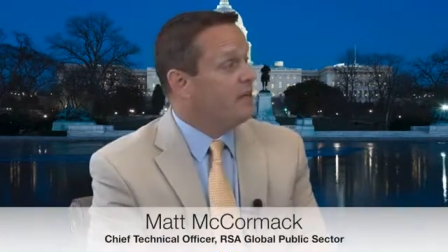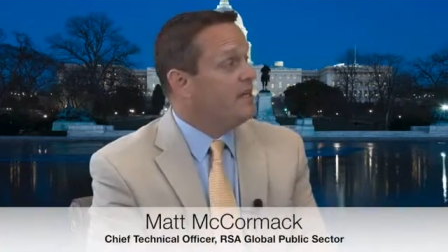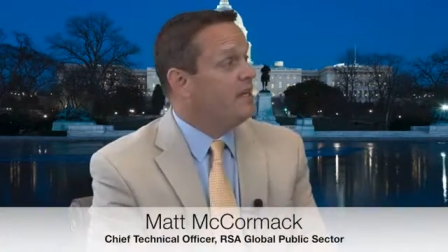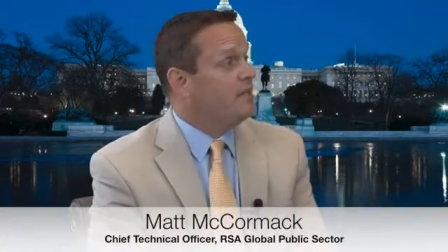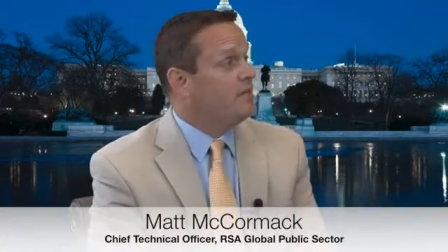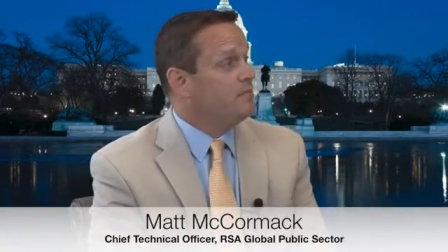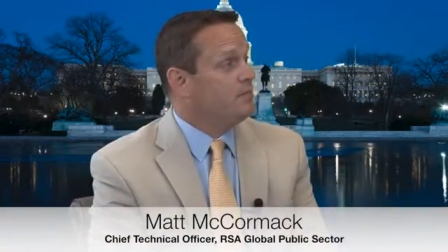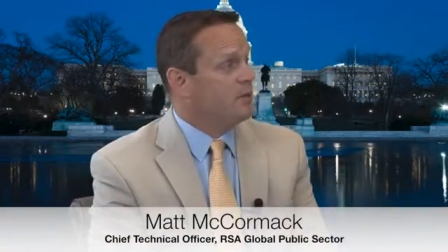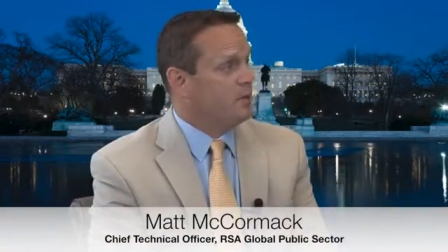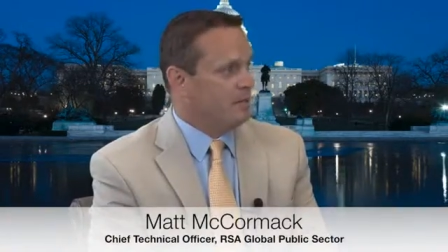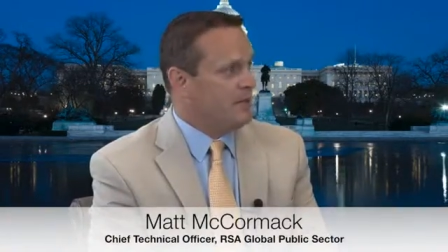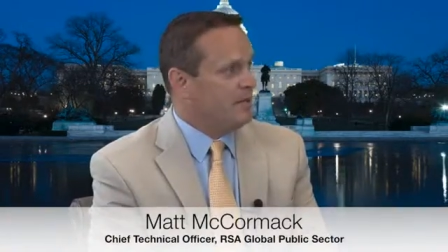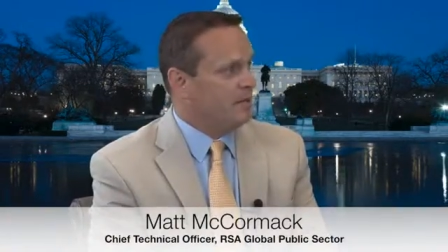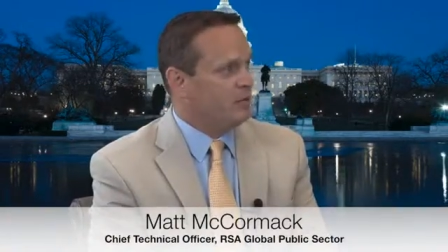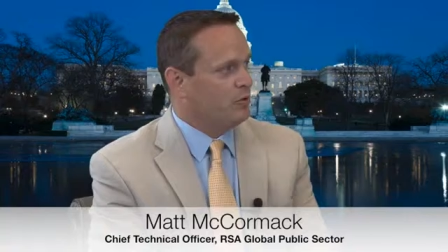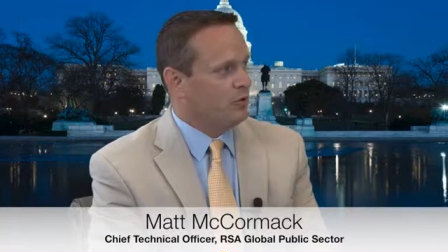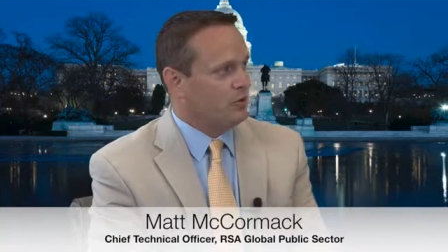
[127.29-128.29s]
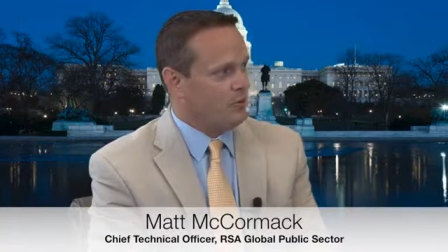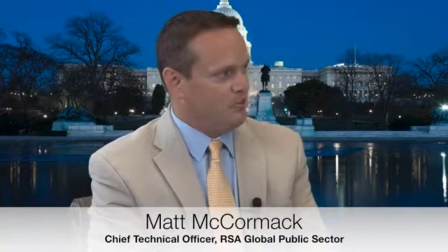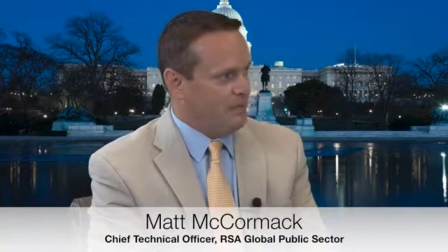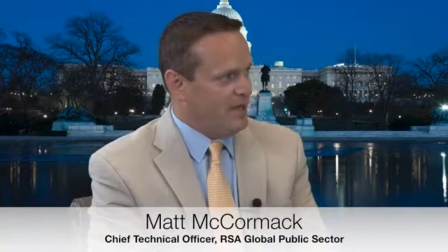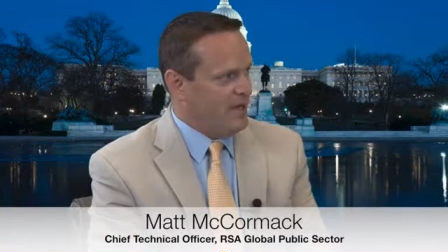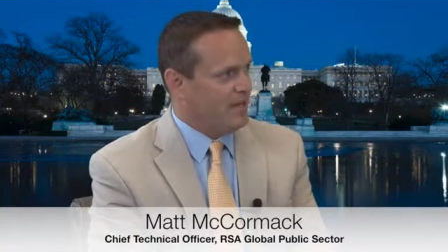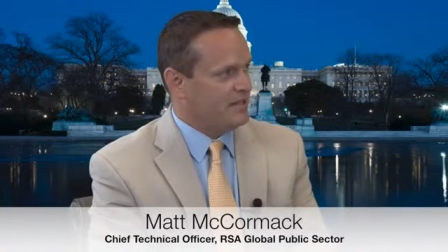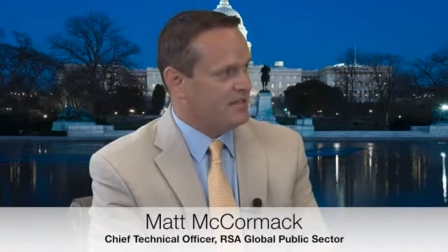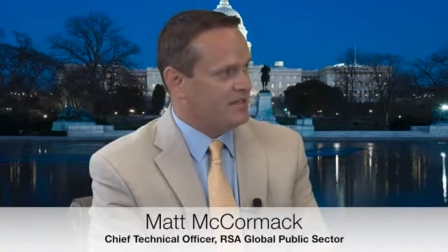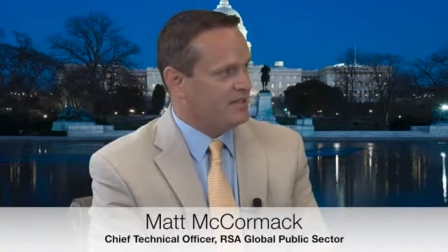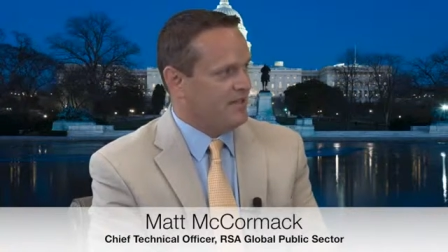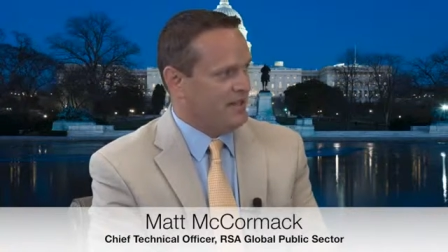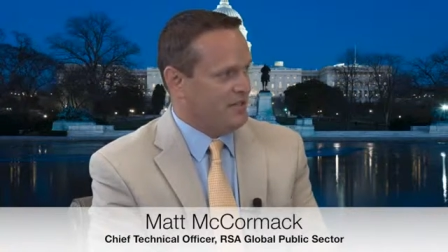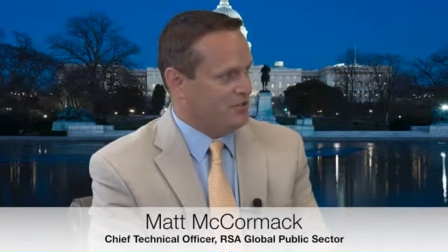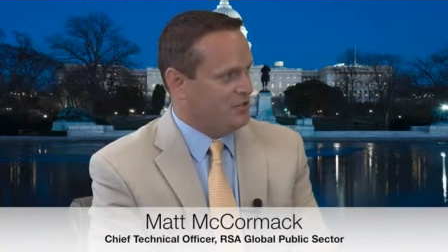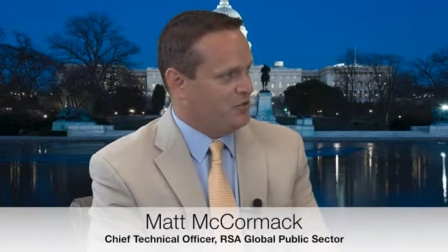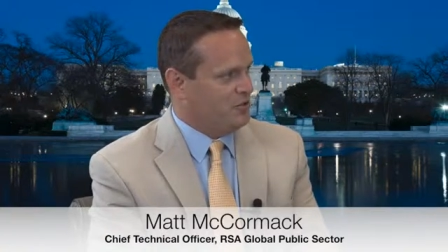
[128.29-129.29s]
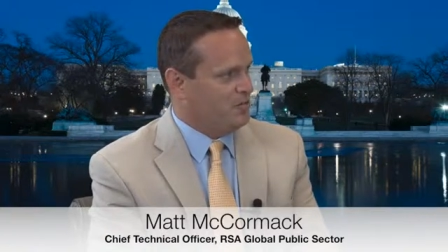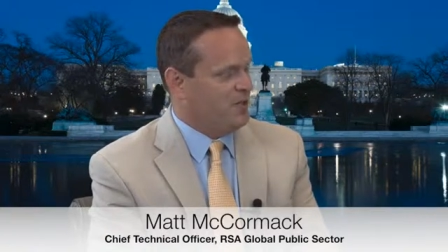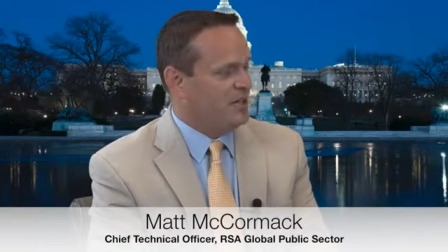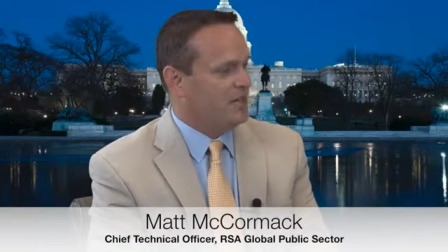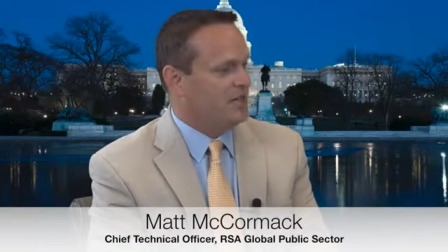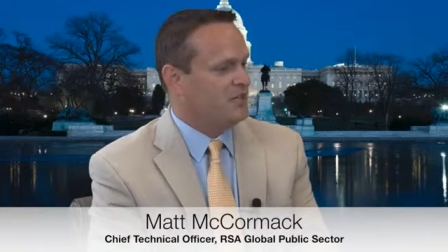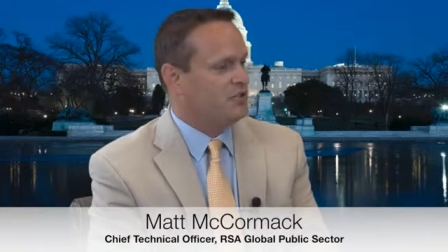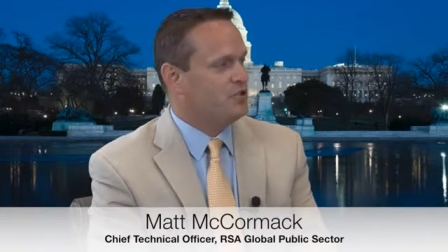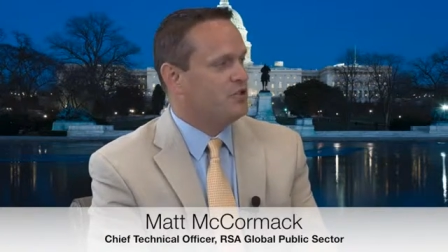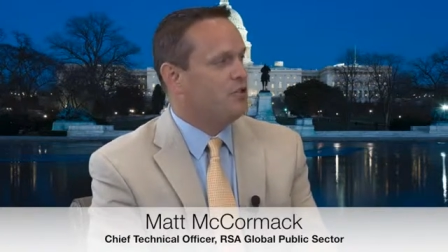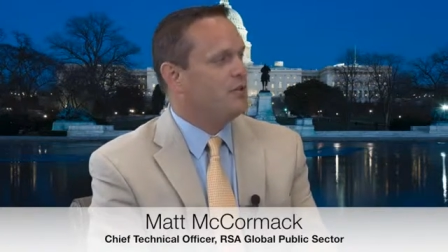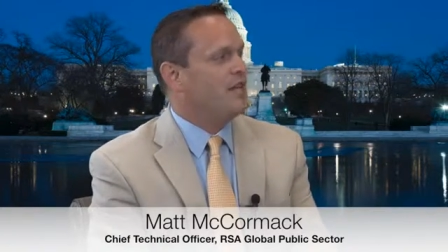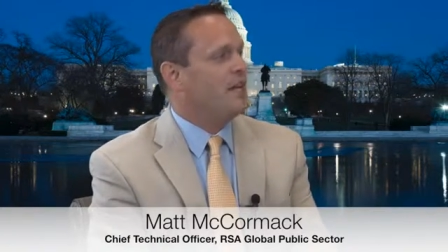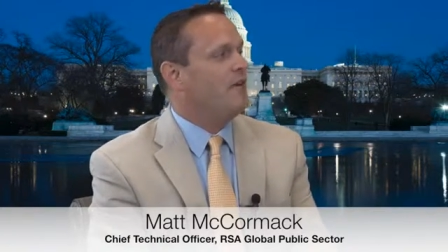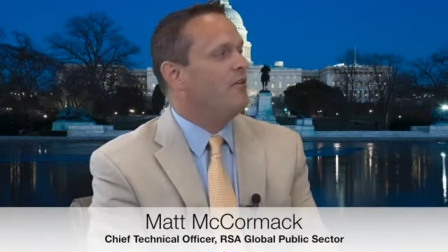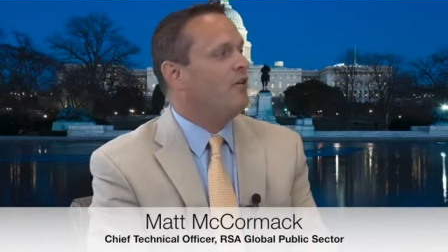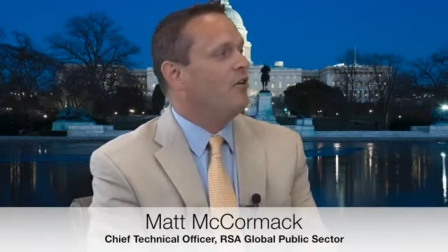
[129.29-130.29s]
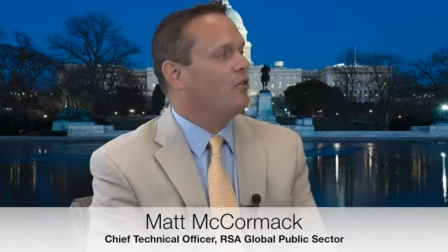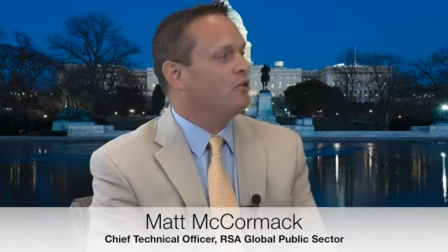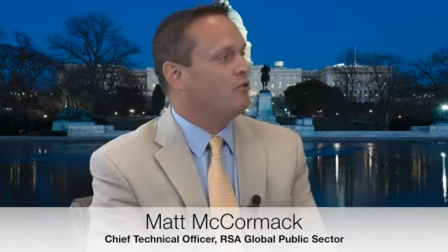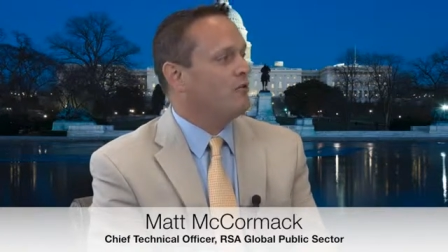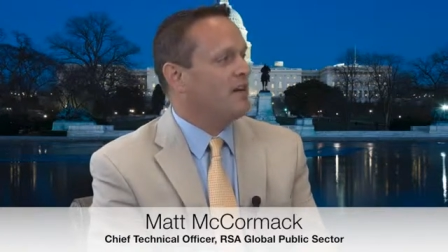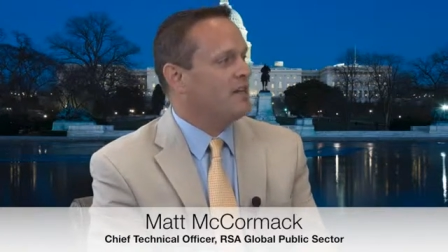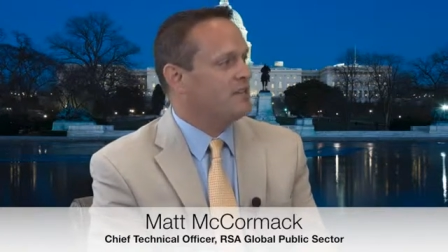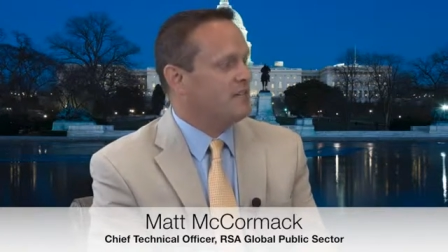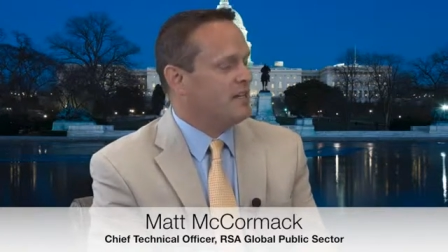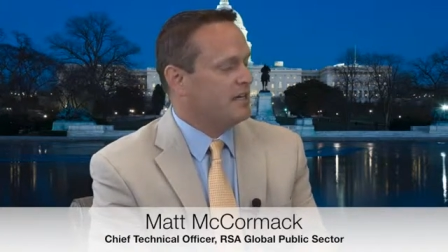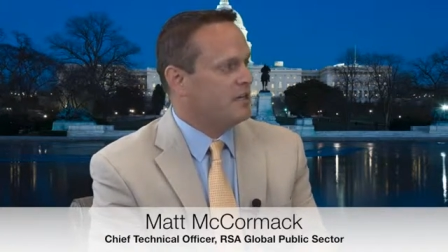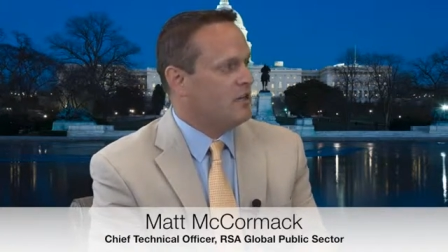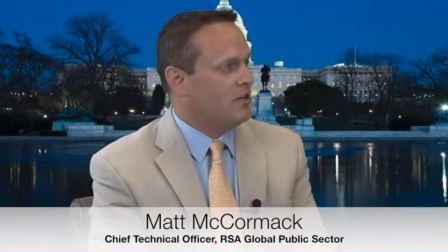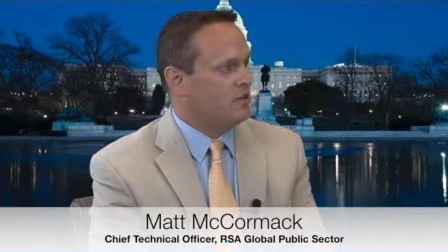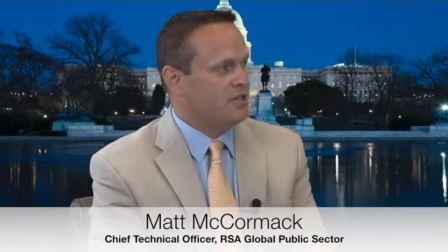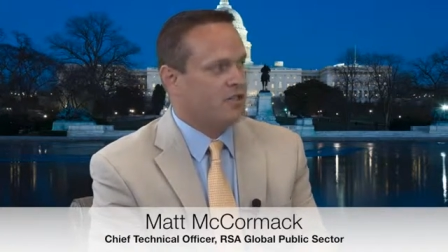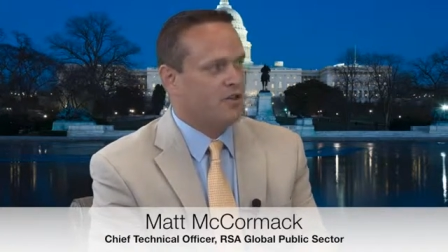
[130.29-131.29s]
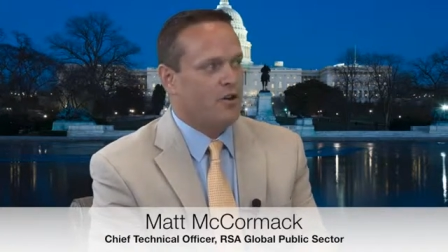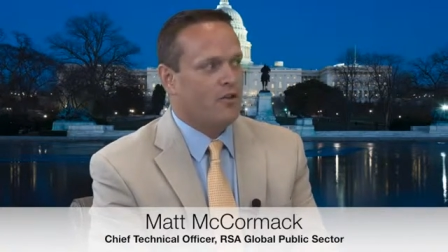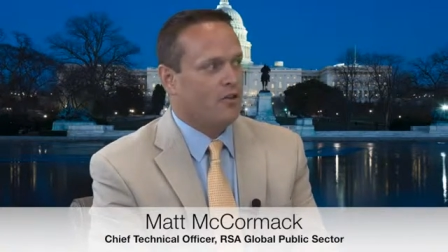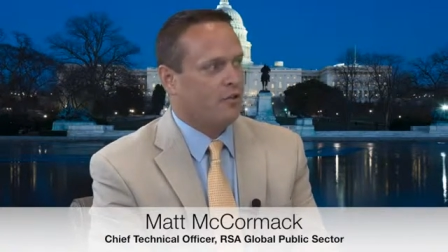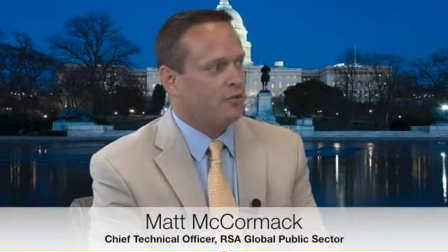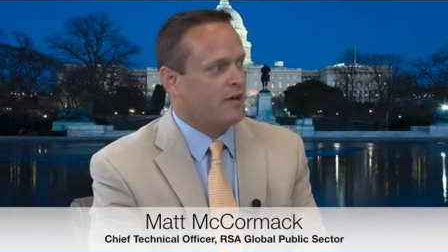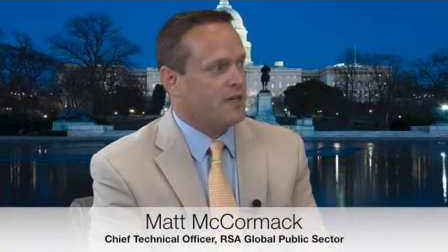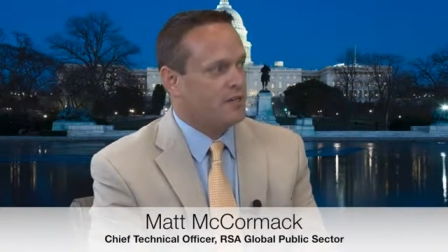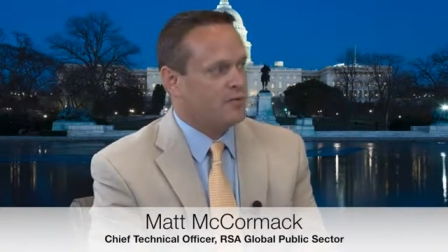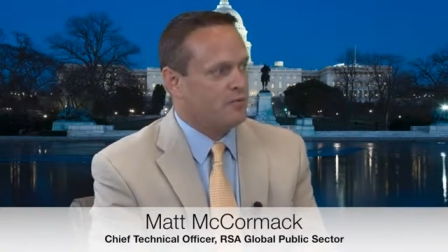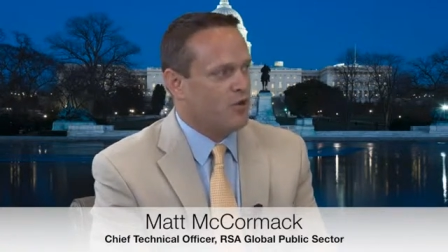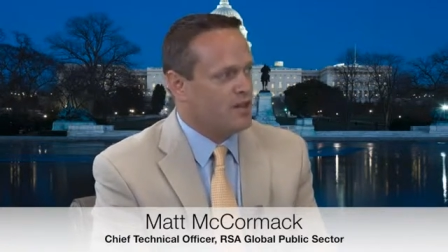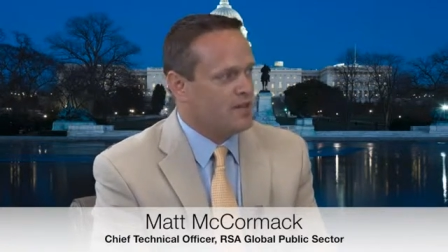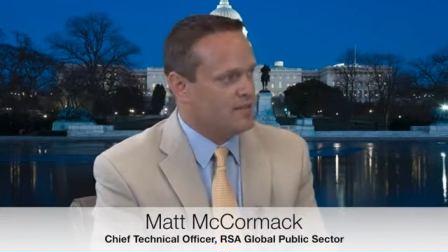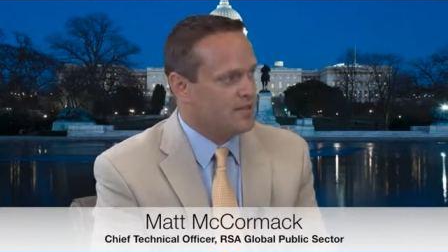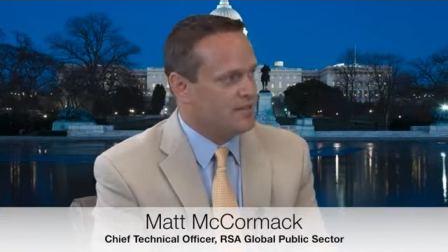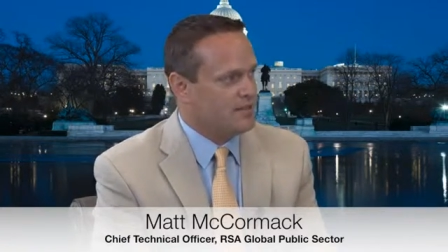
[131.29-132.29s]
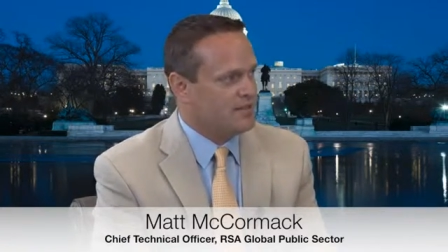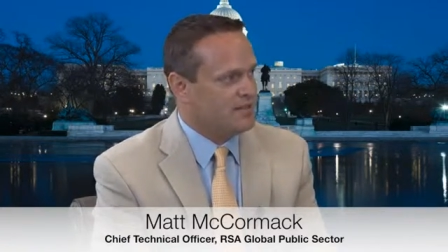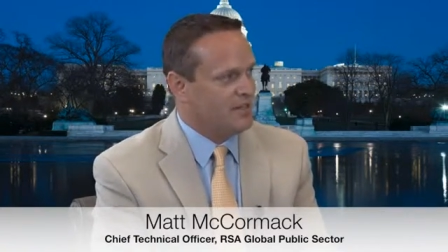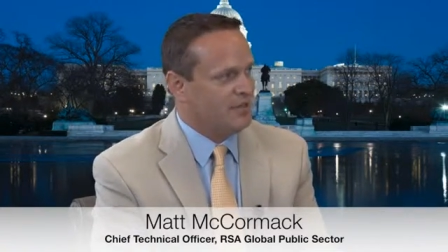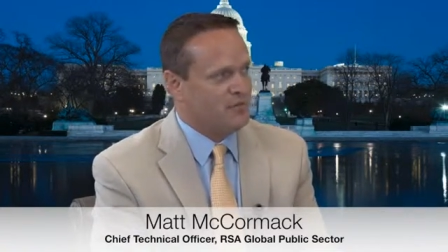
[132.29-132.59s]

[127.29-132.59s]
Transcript: me, the people are the biggest issue because you can have all the greatest technology and all the greatest processes.